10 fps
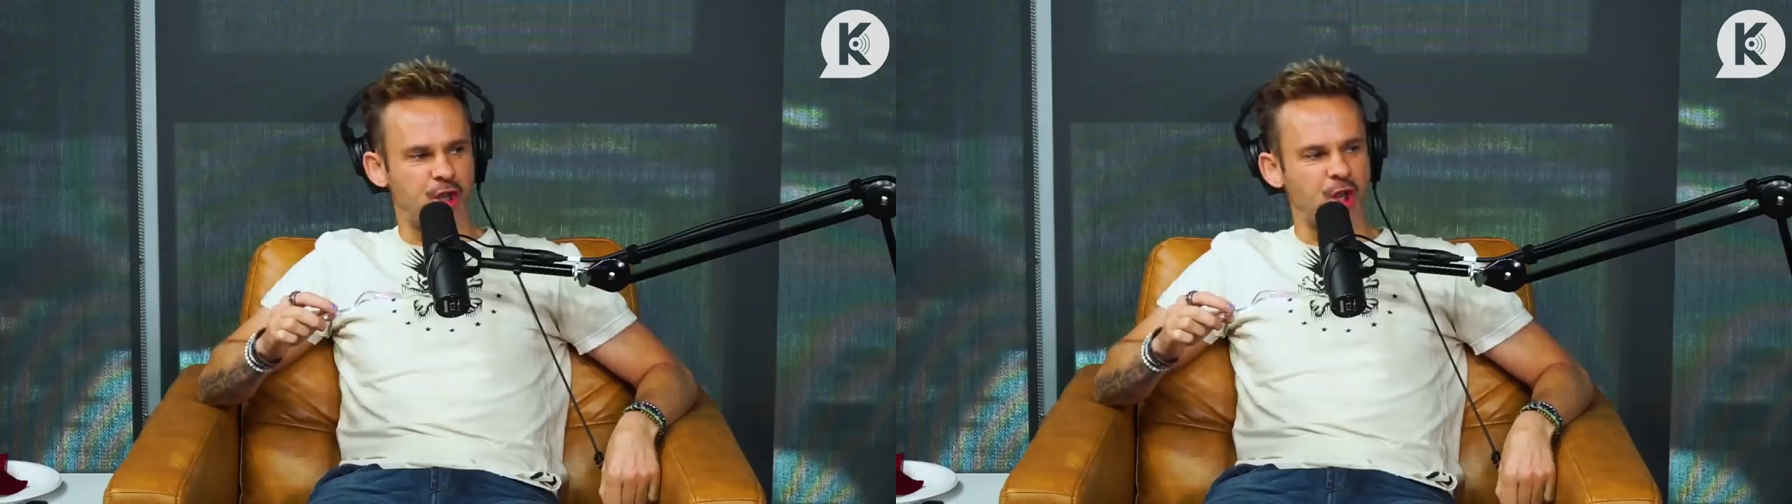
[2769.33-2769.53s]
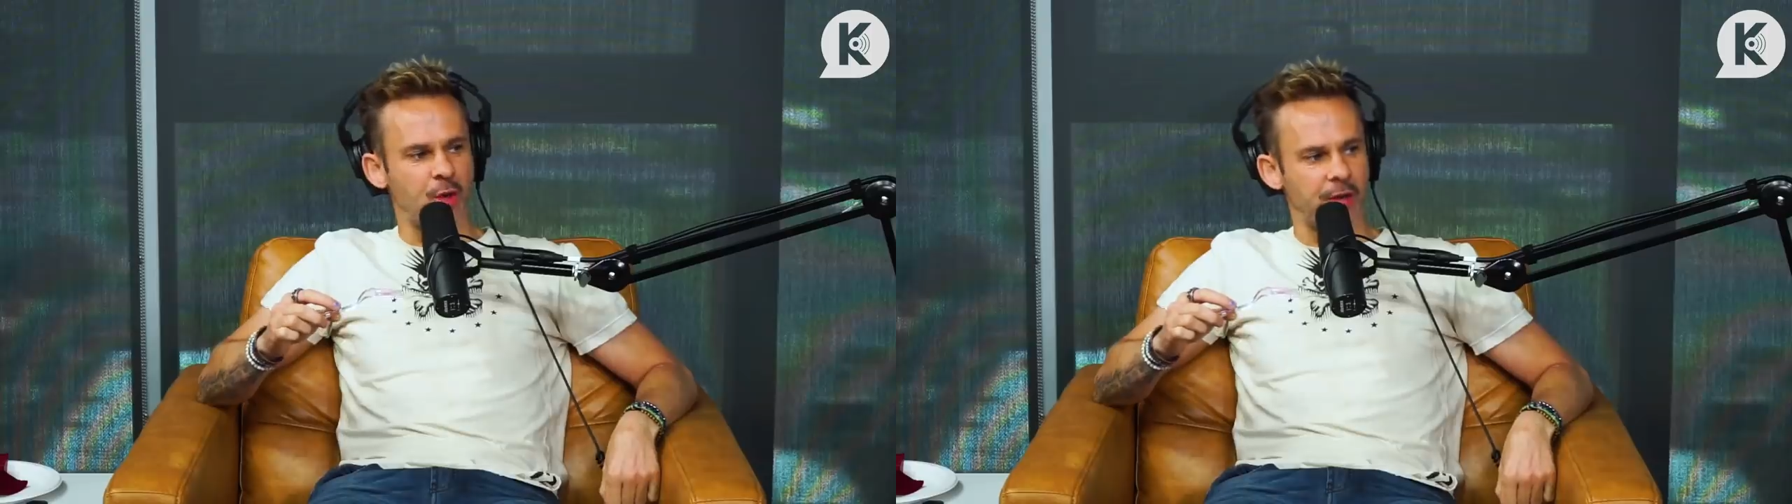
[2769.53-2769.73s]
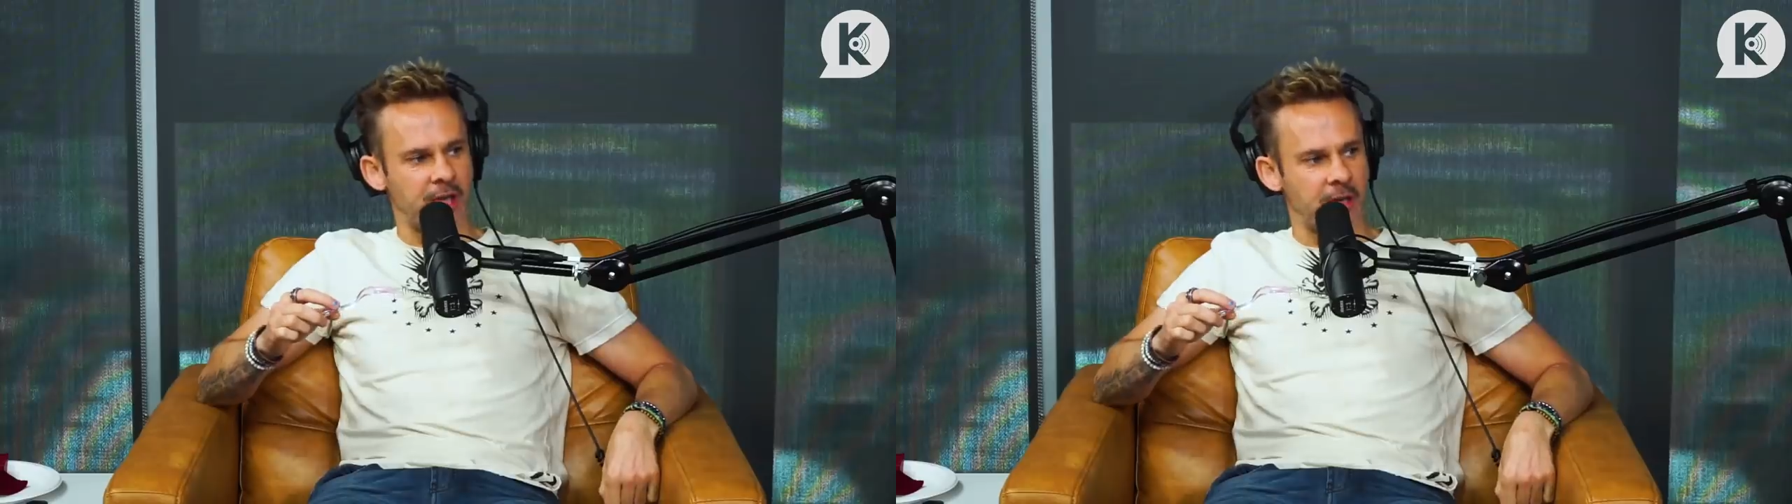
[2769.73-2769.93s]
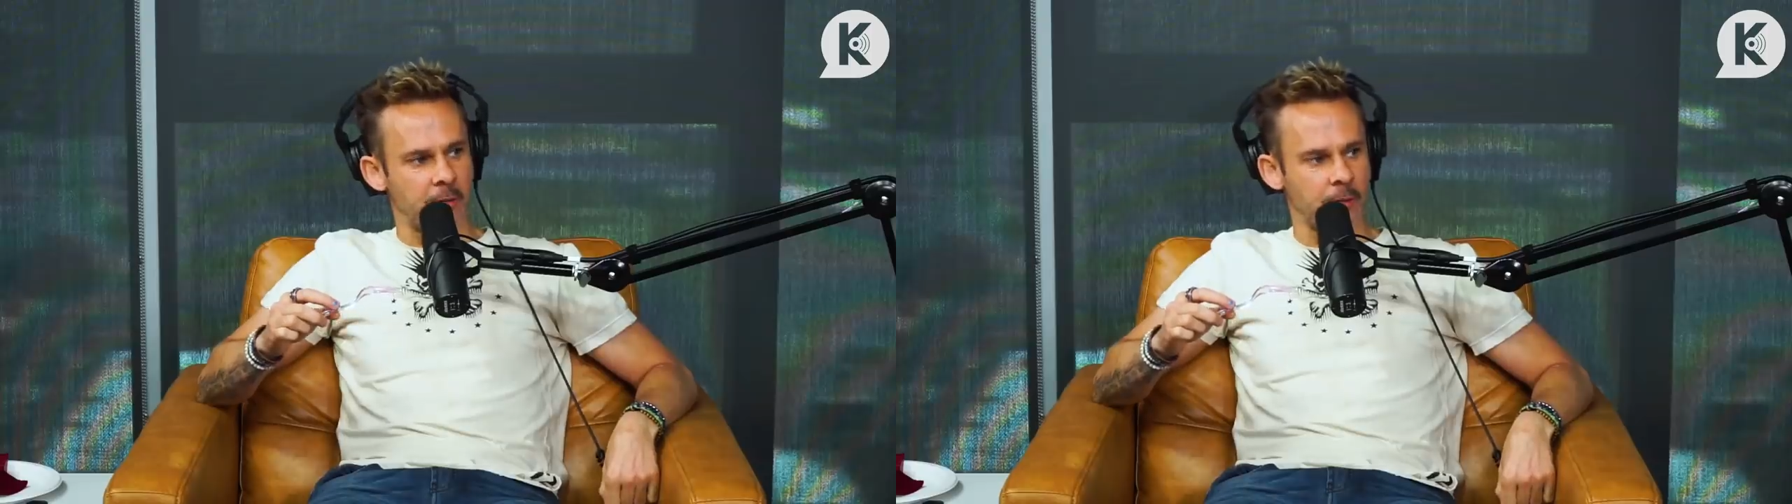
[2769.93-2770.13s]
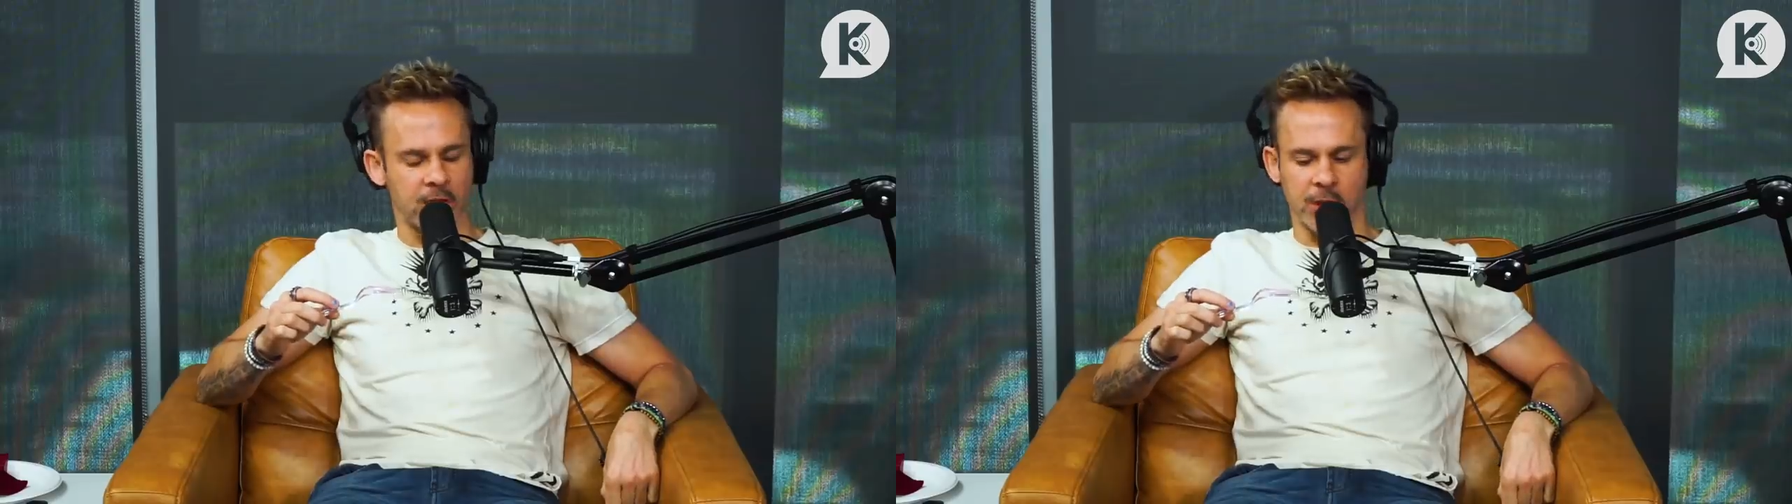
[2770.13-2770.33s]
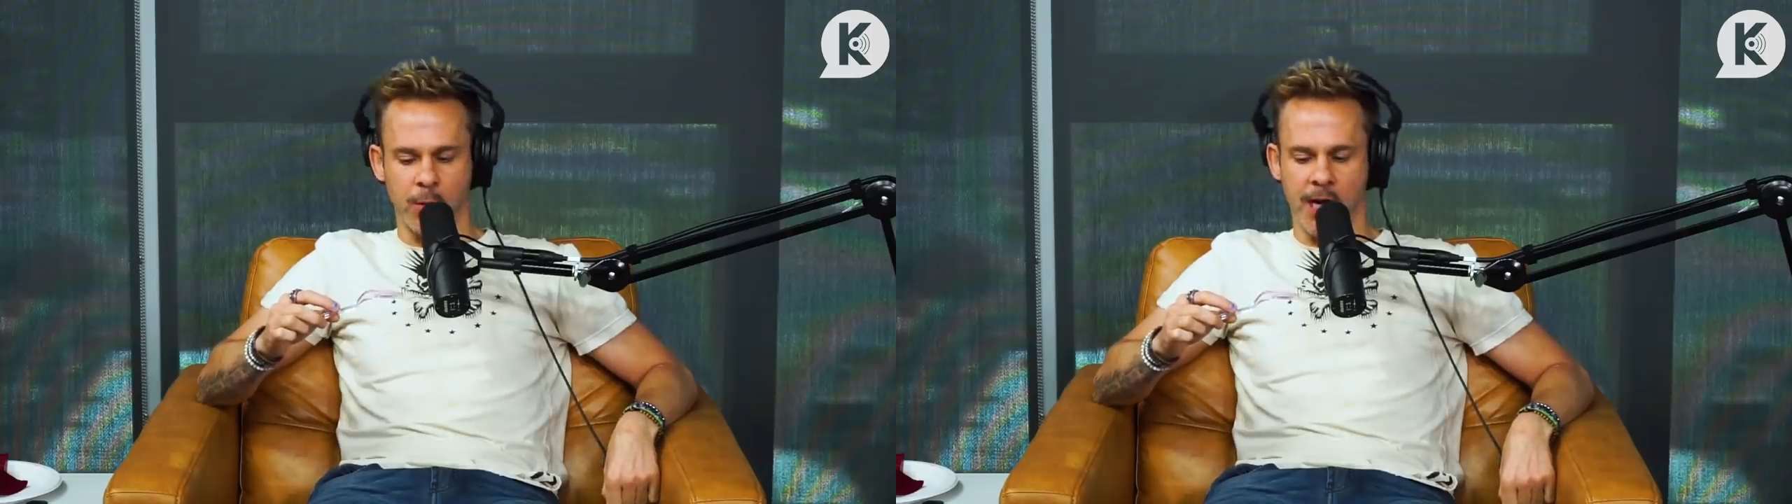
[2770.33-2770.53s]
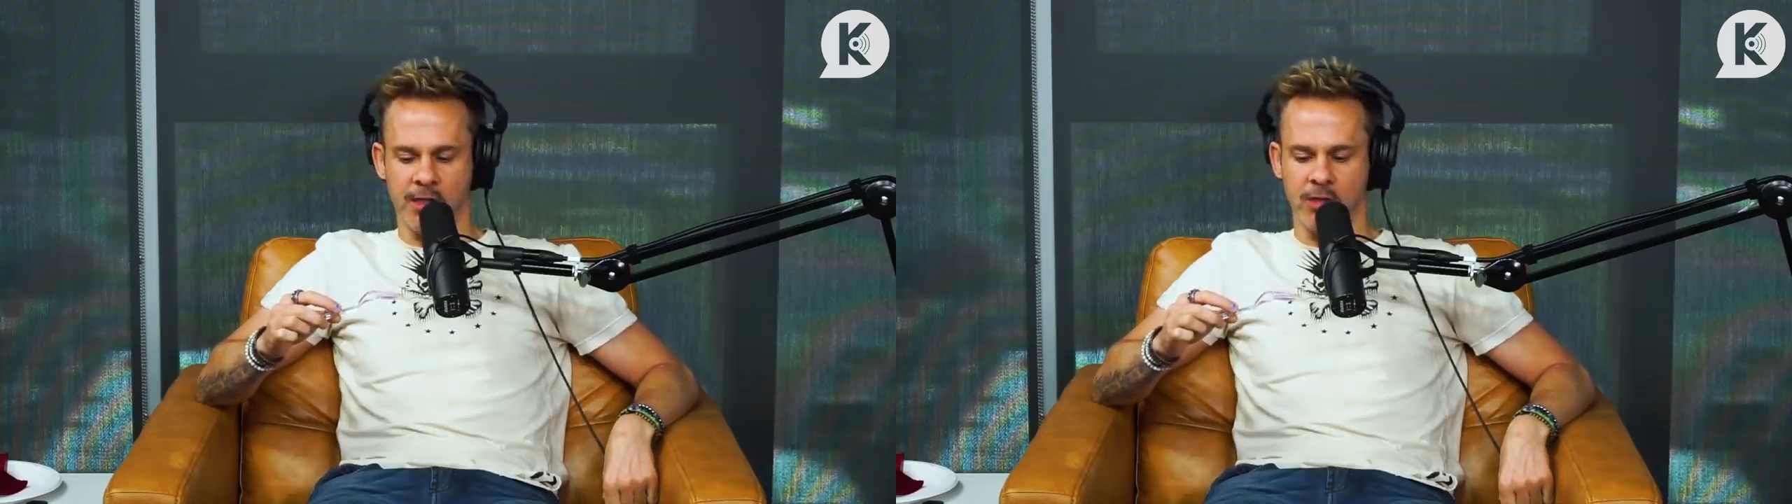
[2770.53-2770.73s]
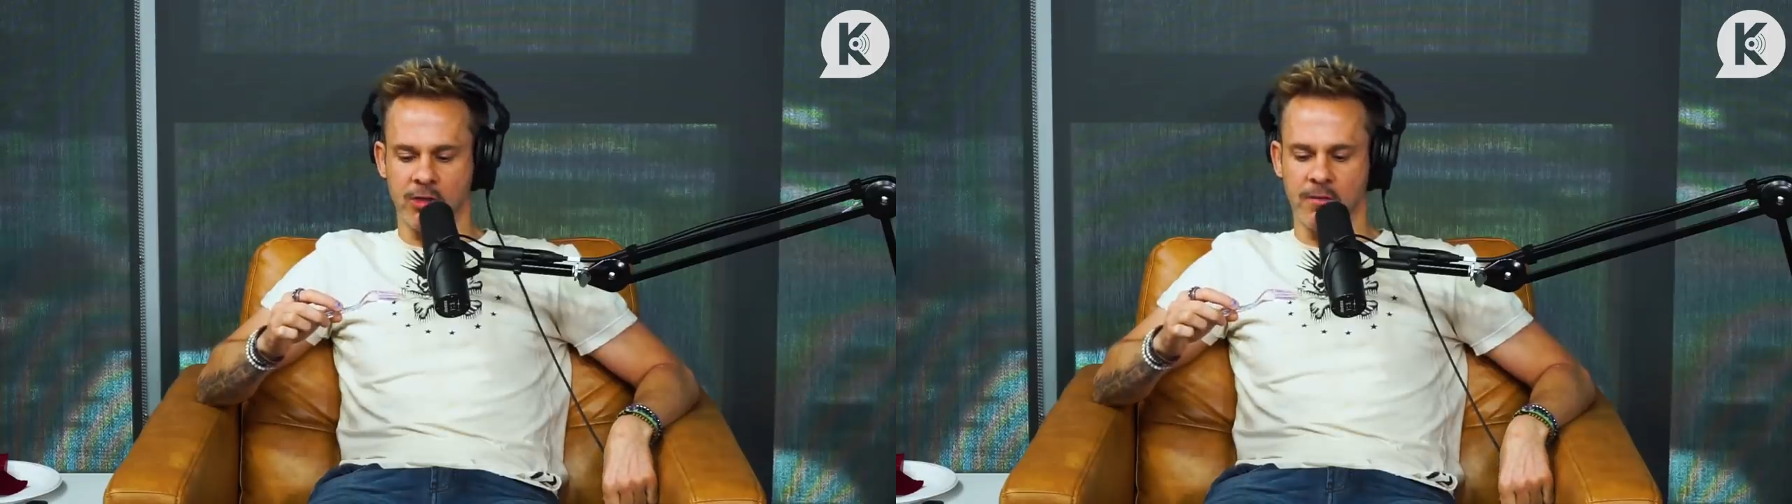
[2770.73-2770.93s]
durian, which is quite a
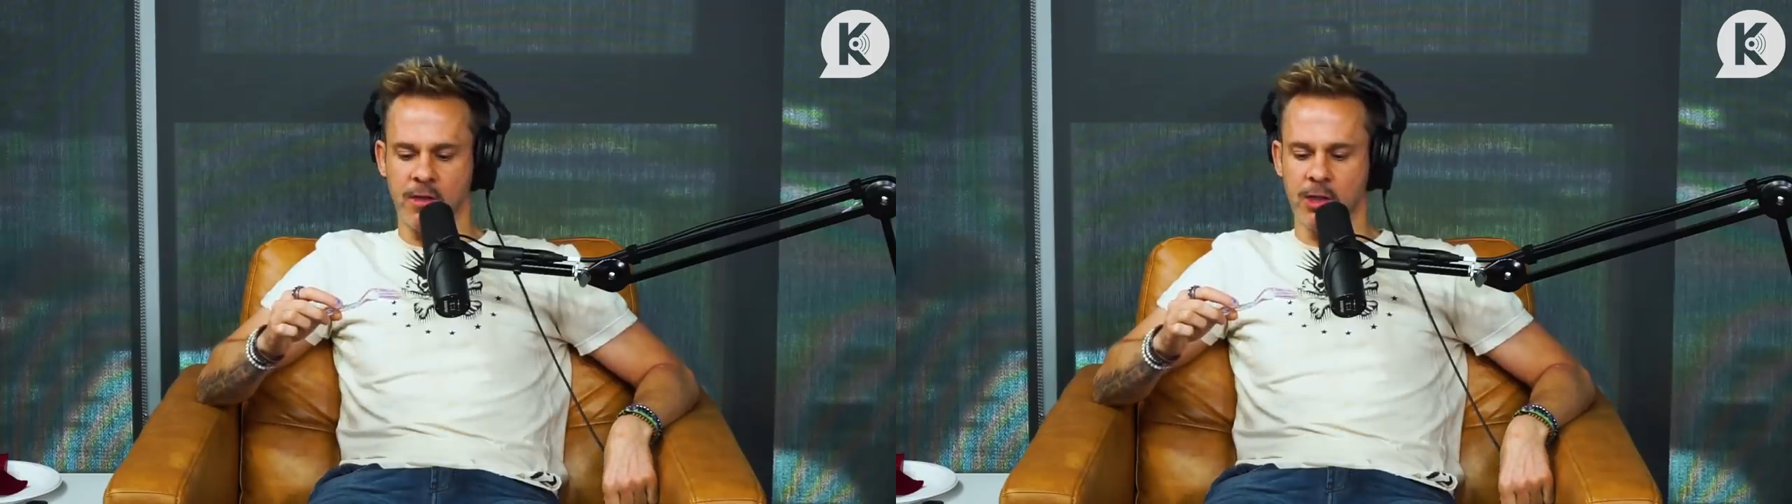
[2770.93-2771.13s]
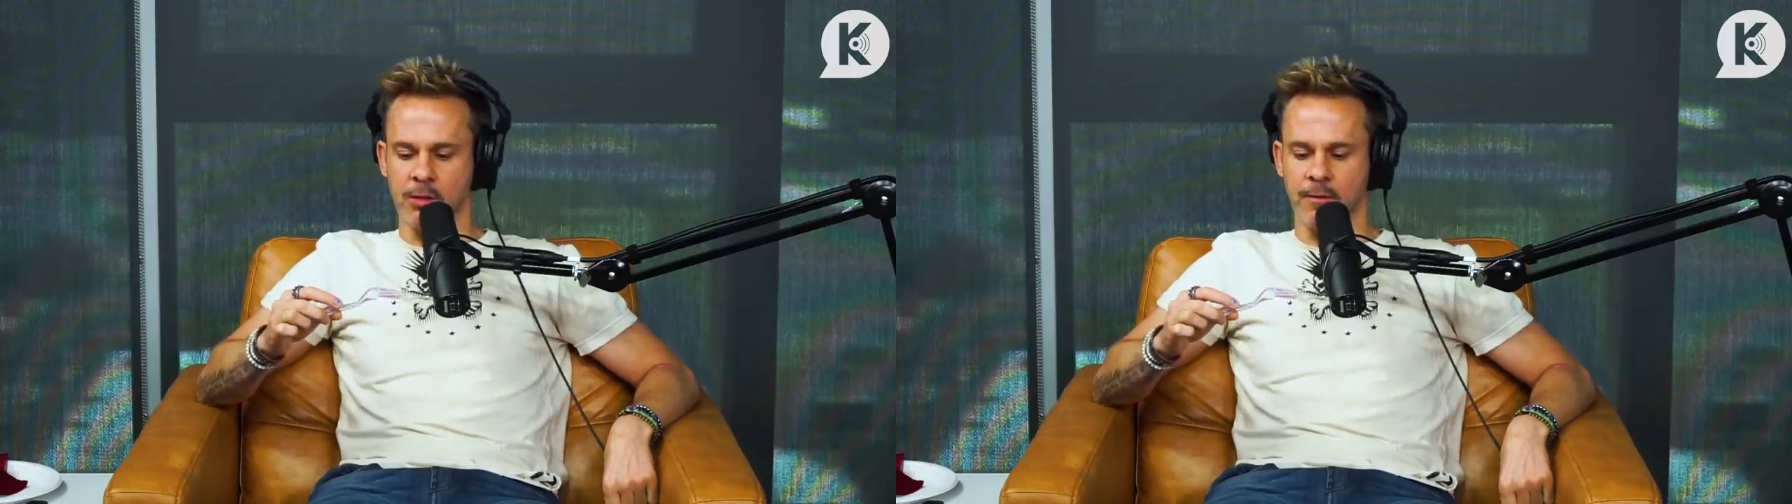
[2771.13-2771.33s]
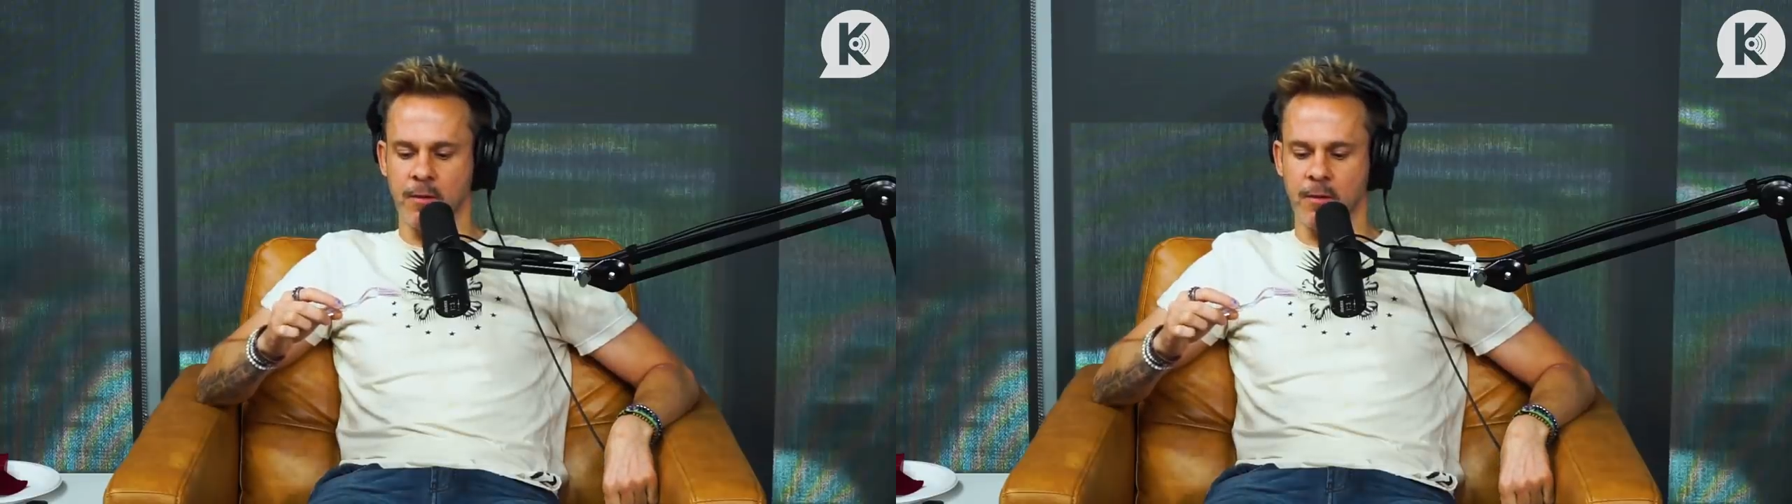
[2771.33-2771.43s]
controversial